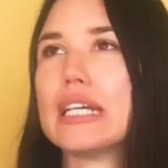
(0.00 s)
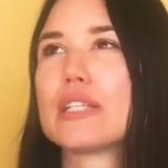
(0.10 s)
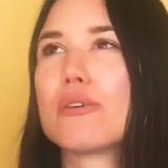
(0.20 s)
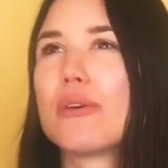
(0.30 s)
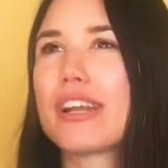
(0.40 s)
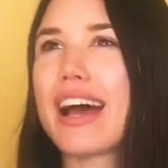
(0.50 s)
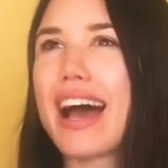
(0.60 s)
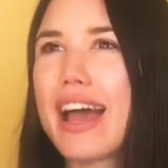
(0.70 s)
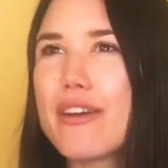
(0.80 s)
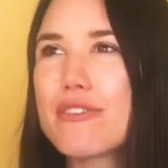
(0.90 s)
So what
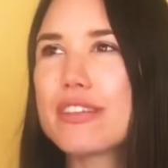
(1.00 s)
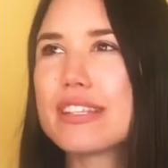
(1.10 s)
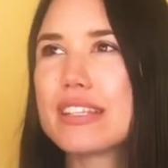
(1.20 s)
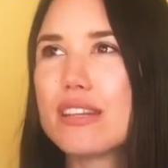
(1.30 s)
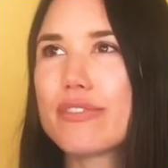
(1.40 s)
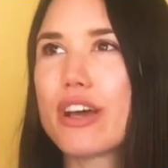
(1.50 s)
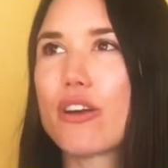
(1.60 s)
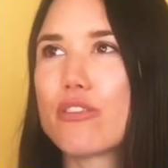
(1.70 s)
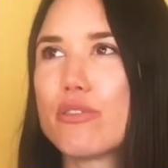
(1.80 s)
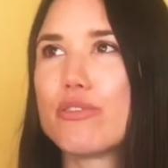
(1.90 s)
I received
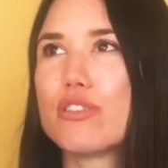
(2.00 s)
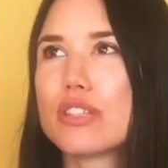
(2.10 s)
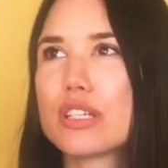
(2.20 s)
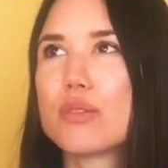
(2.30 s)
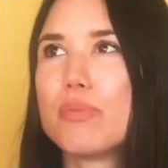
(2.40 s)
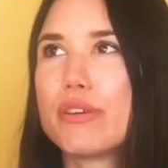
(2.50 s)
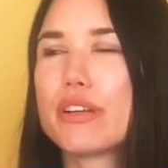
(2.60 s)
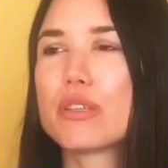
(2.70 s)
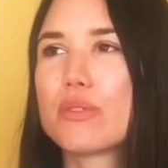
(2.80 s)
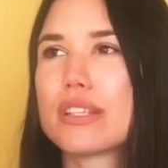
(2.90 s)
out of my first
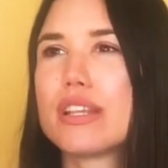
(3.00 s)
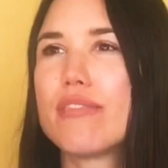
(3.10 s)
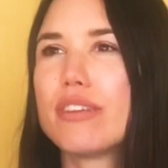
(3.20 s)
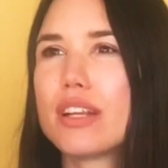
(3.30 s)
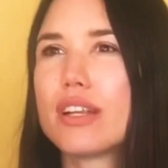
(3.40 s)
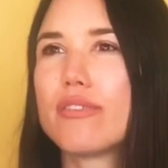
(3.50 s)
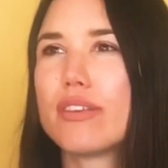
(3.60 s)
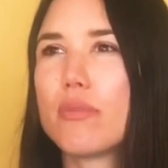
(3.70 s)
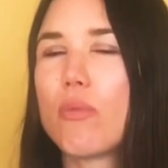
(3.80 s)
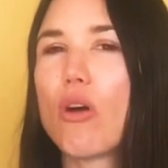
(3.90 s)
experience was
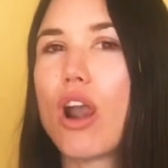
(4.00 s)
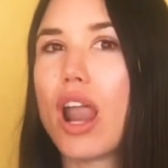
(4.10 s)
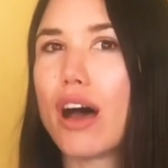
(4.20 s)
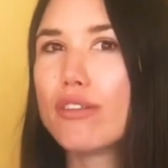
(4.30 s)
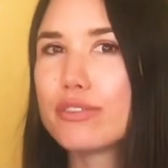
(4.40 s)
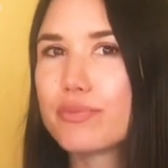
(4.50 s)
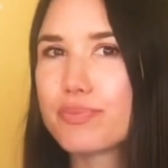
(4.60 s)
definitively more love,